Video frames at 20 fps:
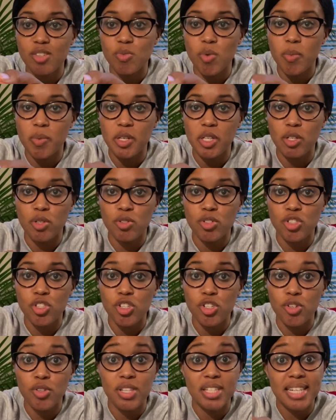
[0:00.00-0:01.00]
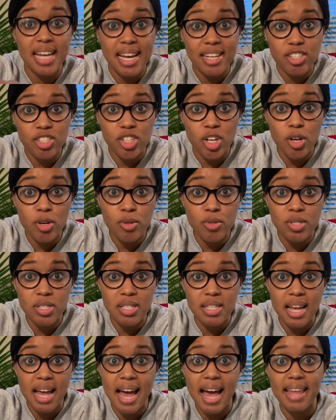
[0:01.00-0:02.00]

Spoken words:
what we use to do the test dose.